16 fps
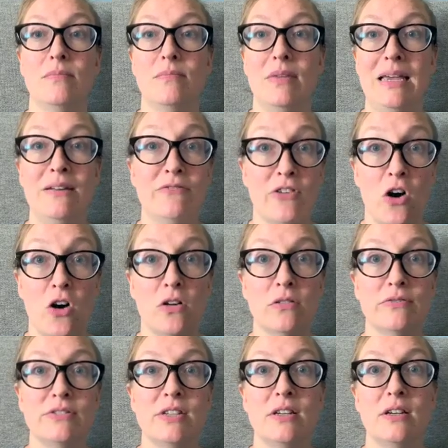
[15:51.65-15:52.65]

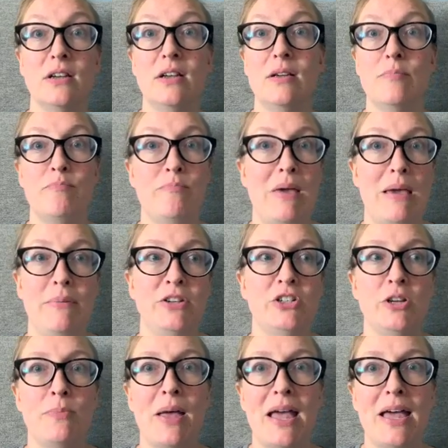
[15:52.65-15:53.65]
involved, maybe
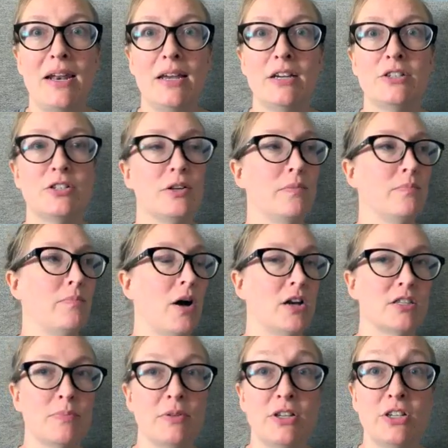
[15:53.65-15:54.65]
she panicked,
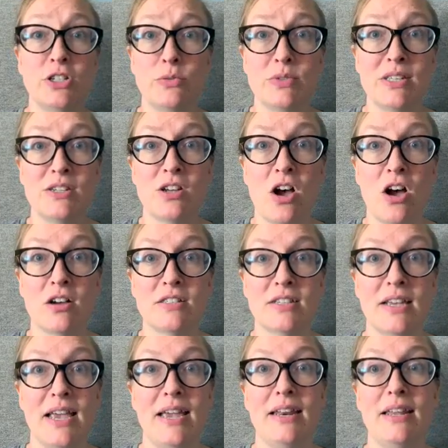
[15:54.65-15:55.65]
possibly she was
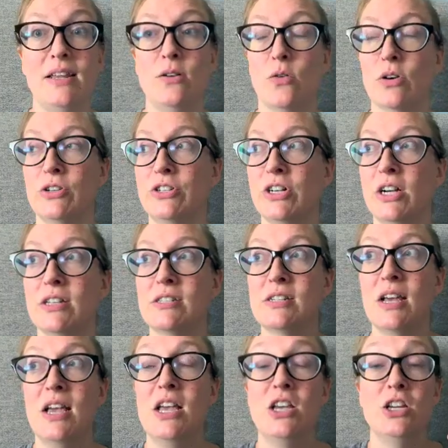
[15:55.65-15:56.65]
intoxicated, or
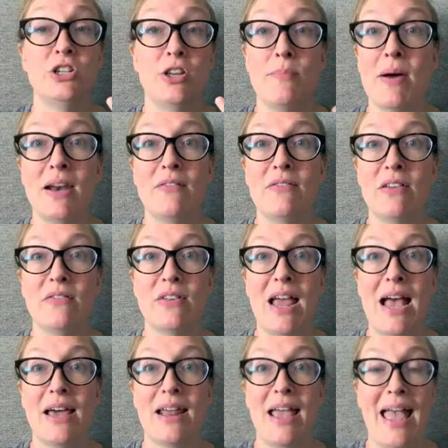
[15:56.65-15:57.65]
just she might have even
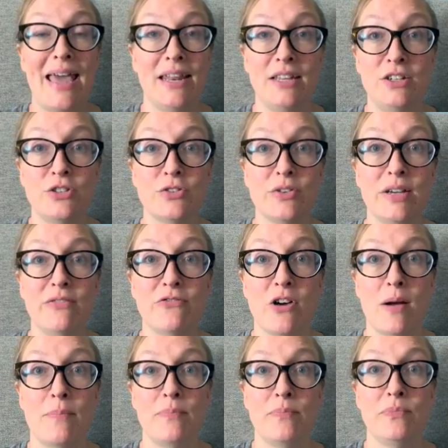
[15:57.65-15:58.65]
had a head injury
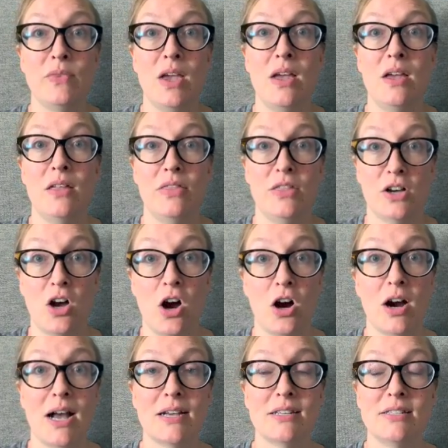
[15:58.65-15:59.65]
from the
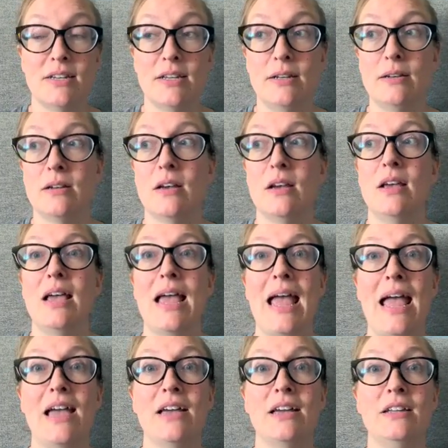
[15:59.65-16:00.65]
car accident,
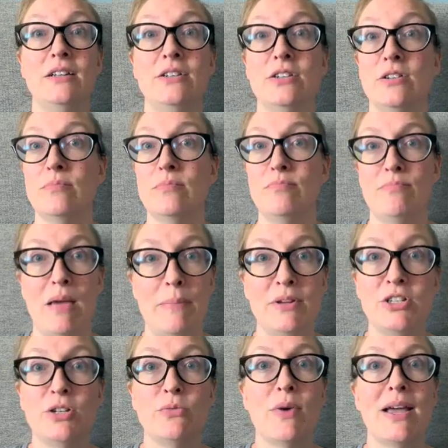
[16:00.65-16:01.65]
and maybe
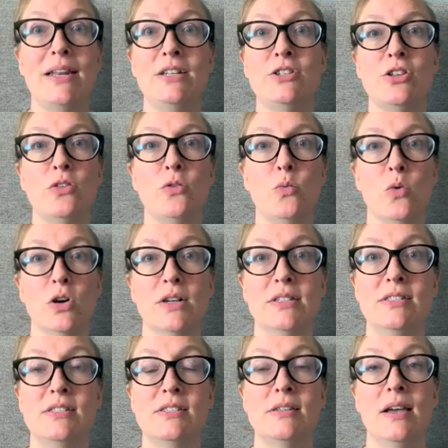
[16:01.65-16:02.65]
she ran into the
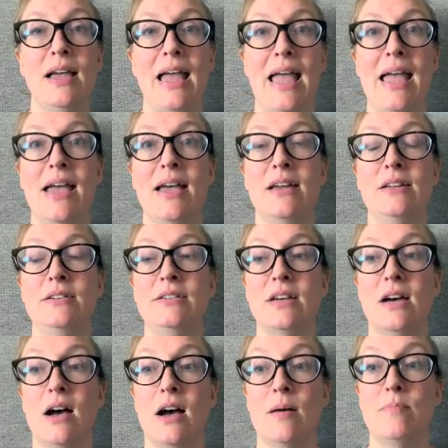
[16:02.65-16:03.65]
woods and
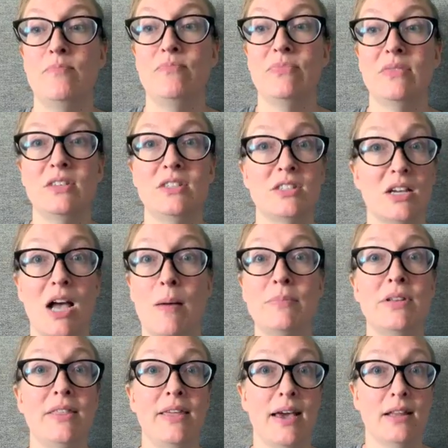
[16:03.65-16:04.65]
succumbed
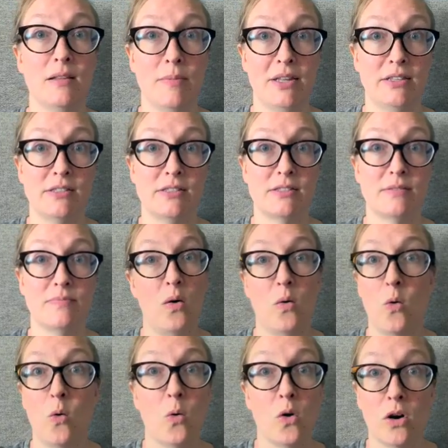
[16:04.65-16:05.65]
to the elements.
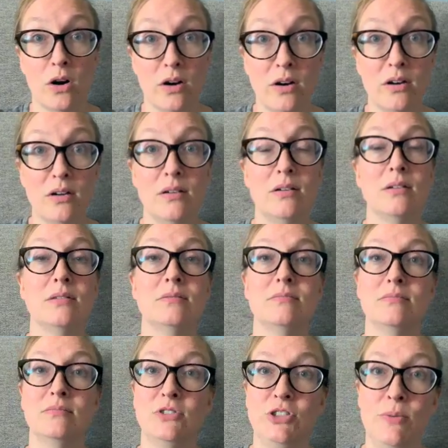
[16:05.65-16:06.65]
Or
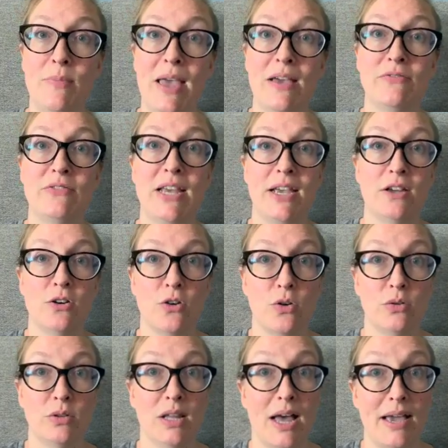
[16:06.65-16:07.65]
she may have taken her
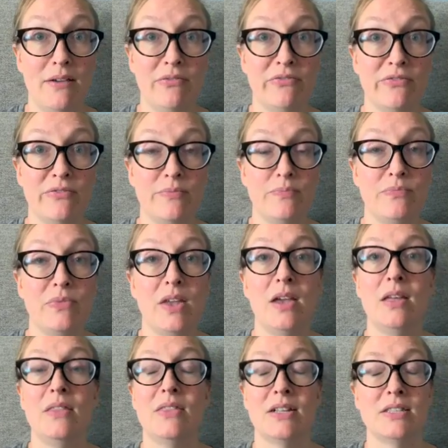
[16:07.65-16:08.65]
own life.
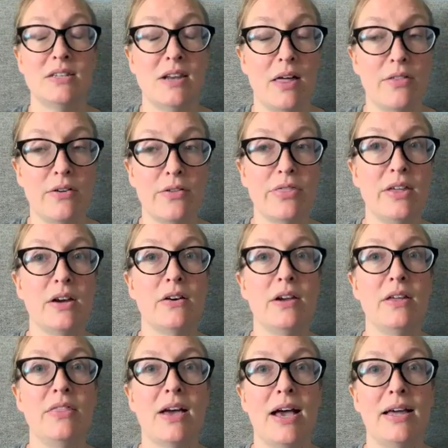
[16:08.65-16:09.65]
That's another
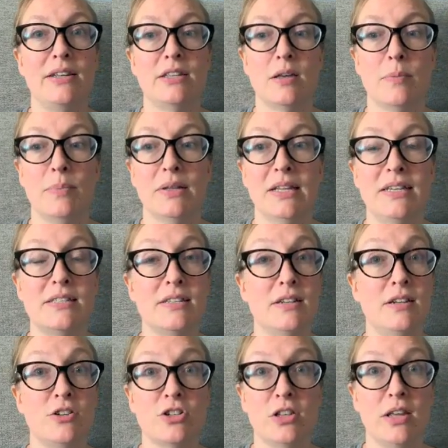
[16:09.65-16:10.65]
theory that the police
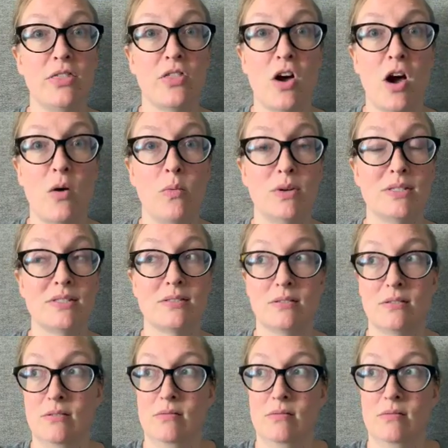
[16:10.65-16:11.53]
initially thought was,